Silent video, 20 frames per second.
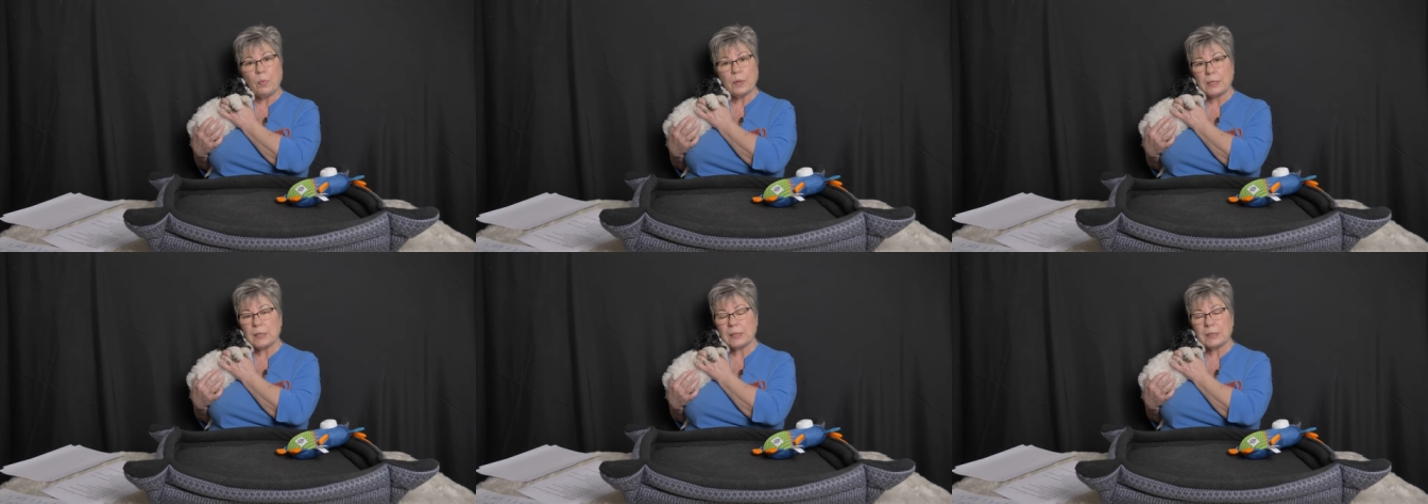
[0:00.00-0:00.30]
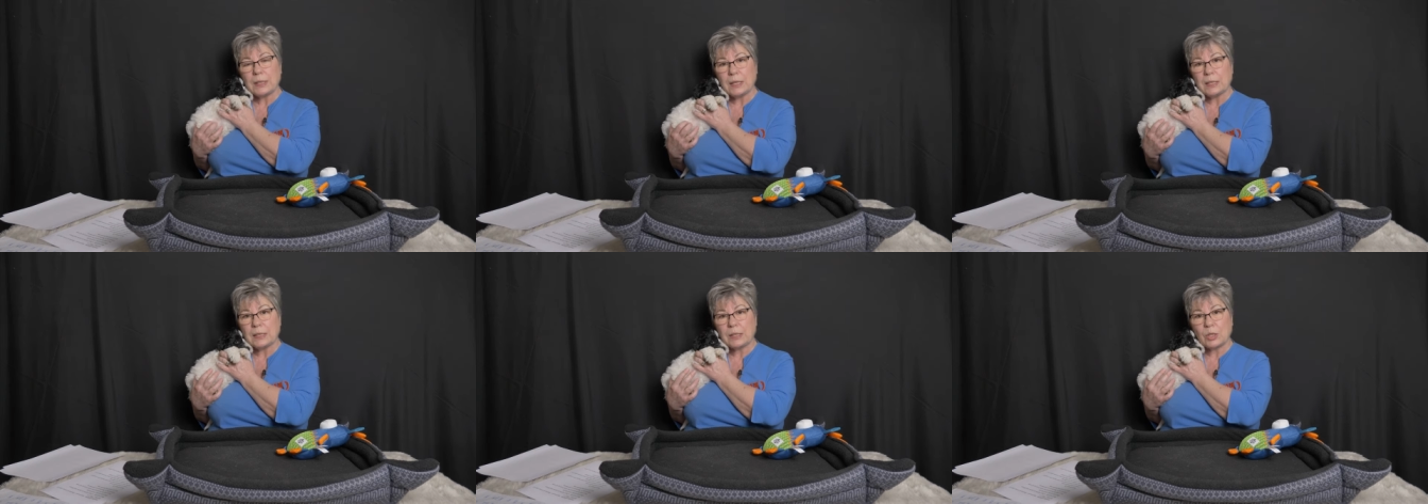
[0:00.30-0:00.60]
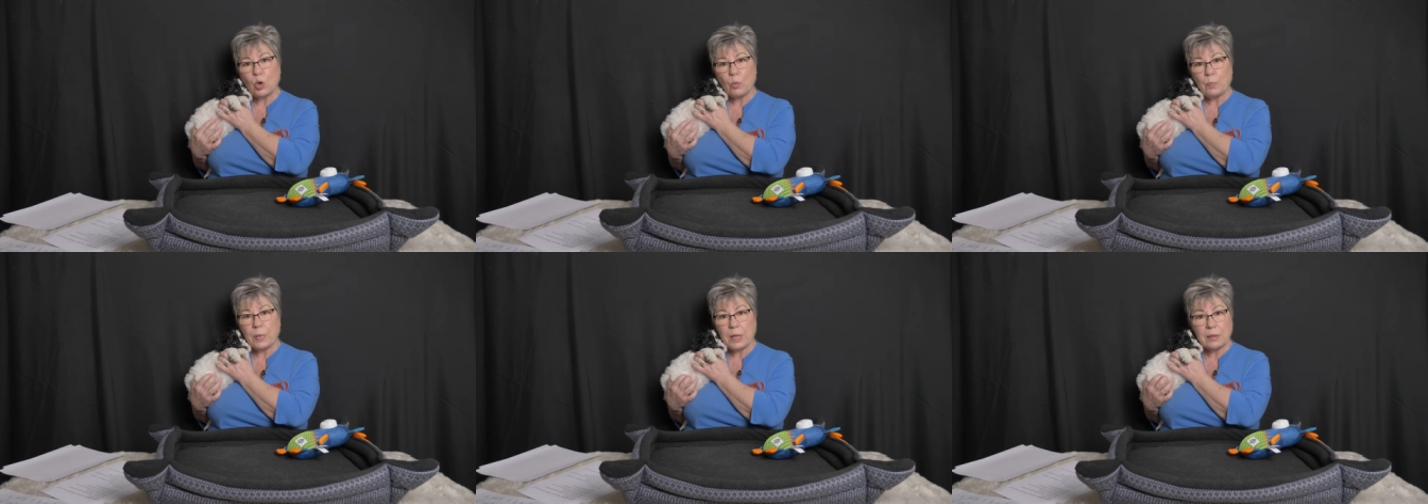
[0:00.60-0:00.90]
but he's not
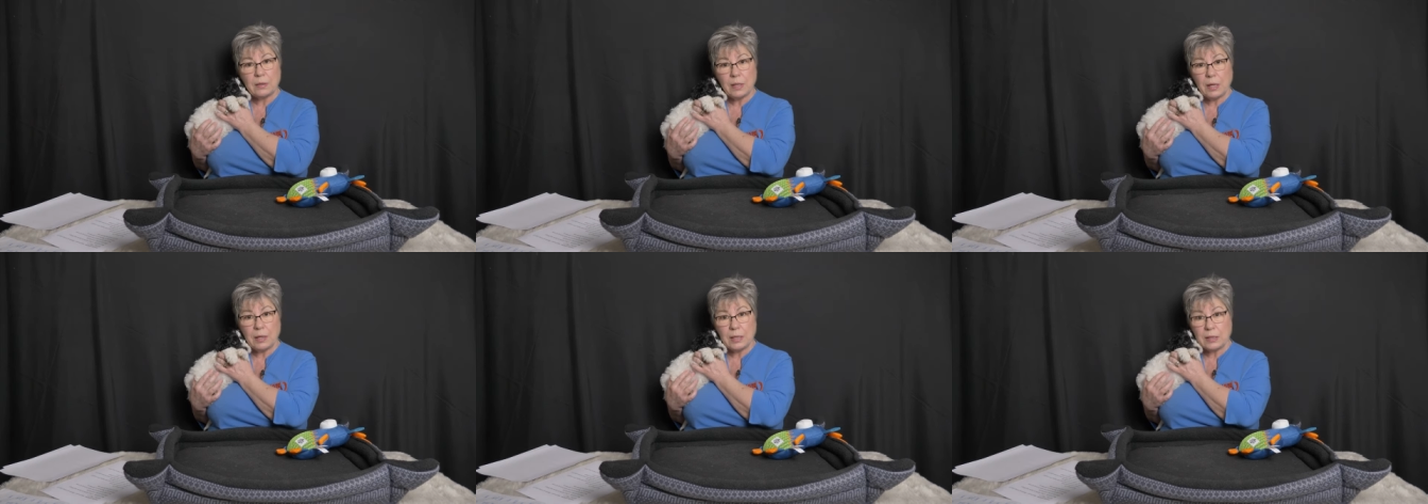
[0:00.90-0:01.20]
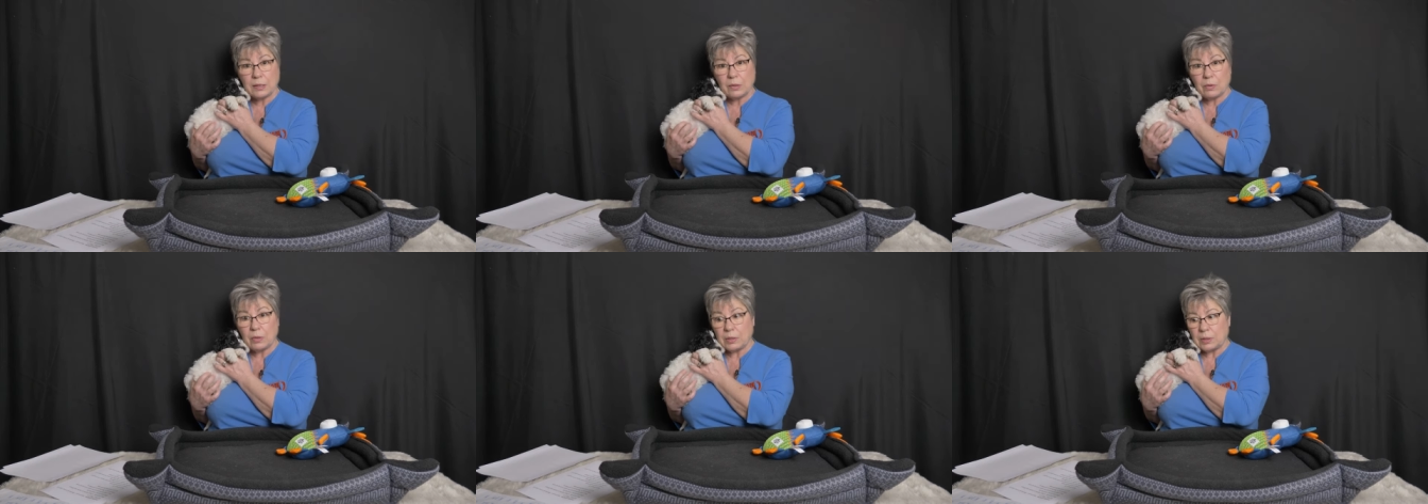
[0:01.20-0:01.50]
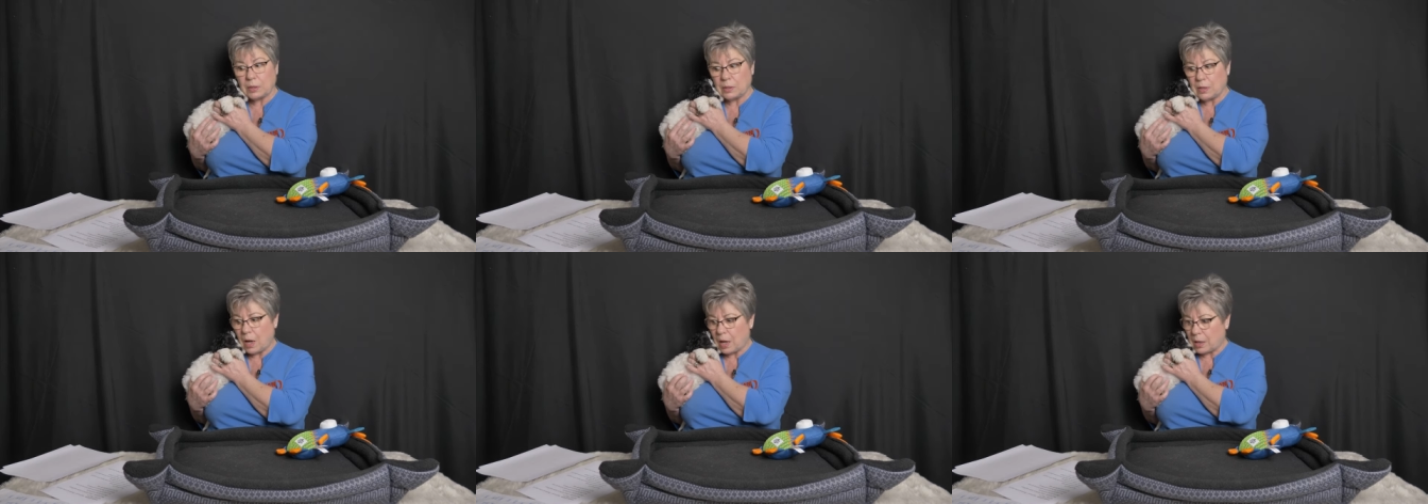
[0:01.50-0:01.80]
so big that he's going
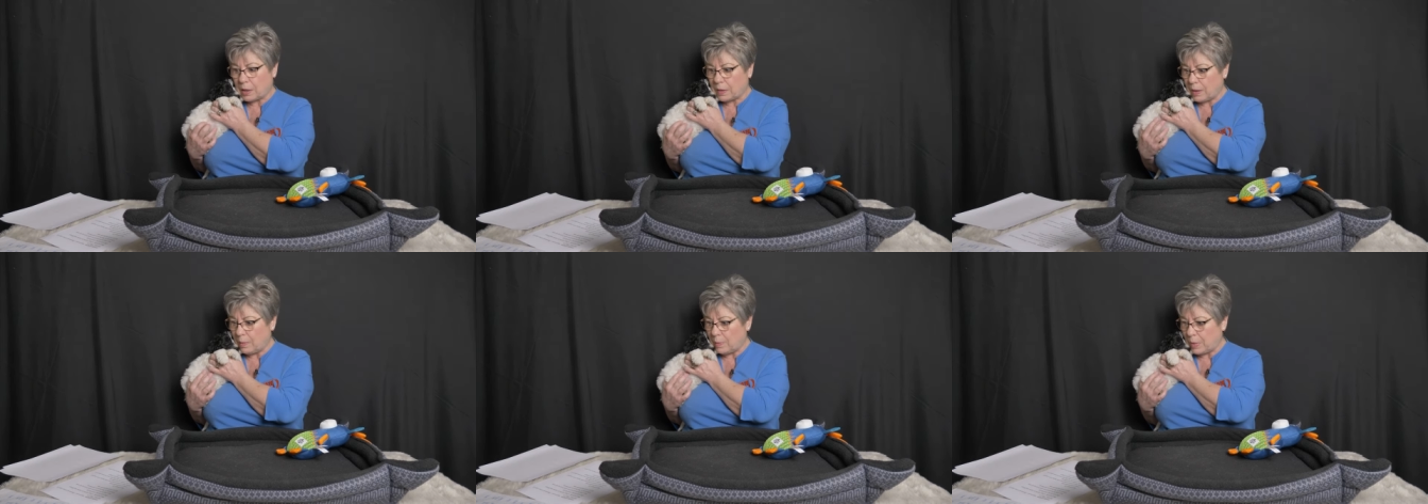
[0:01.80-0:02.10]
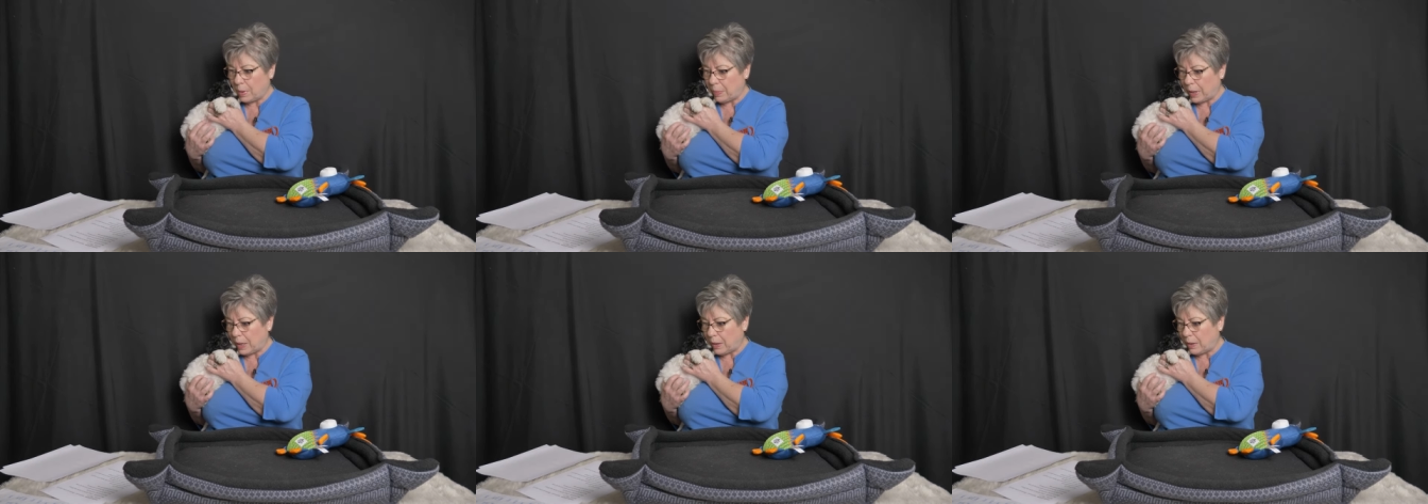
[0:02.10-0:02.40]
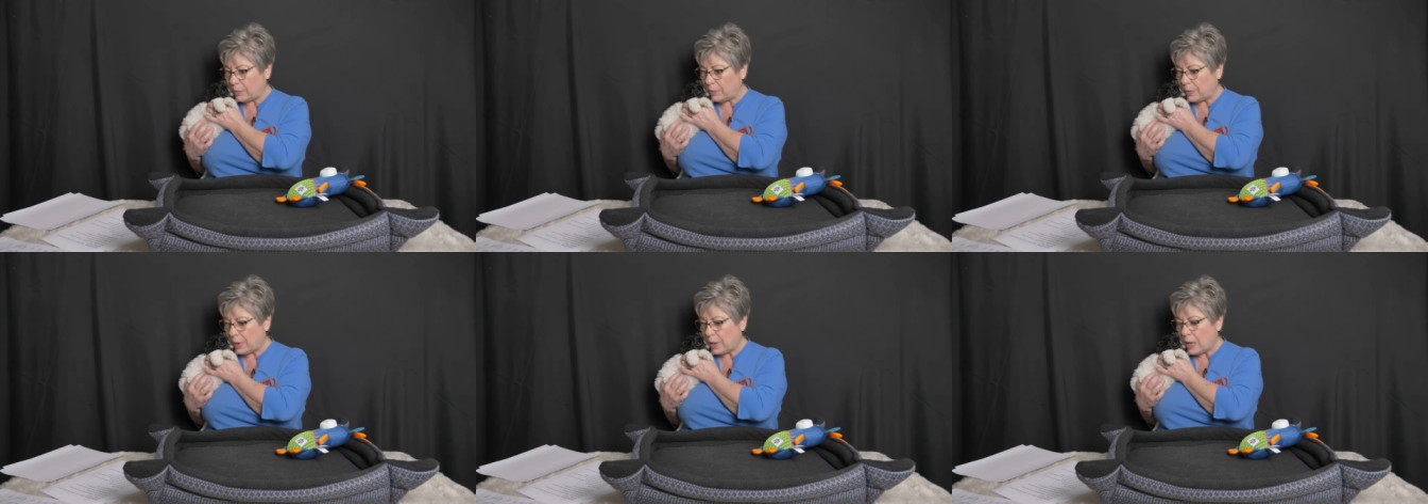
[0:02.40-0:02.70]
to knock them
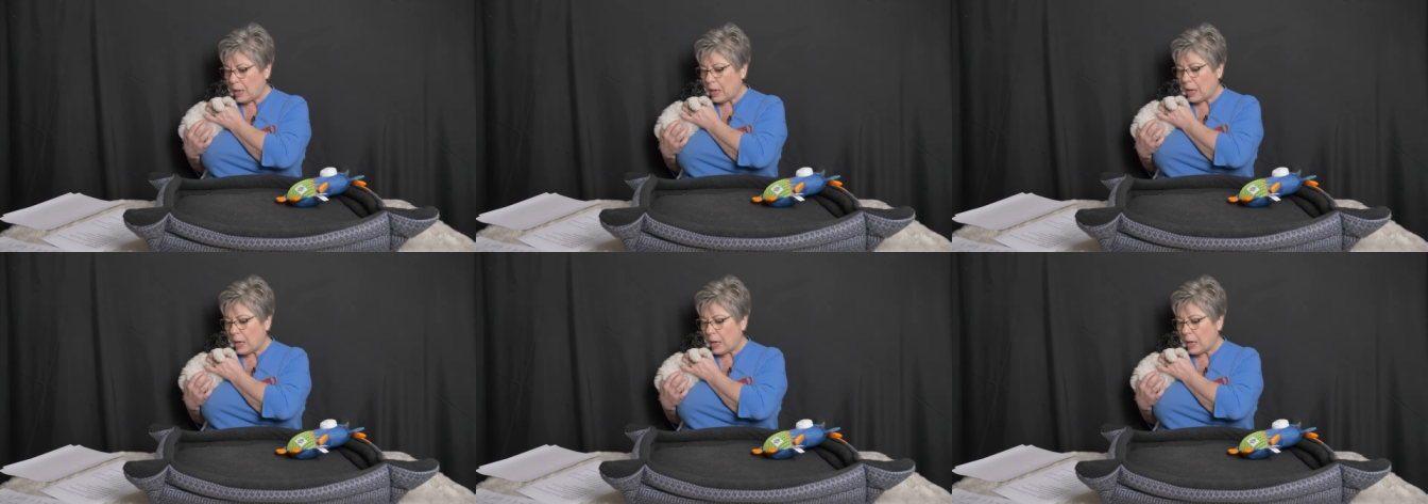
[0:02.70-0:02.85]
about.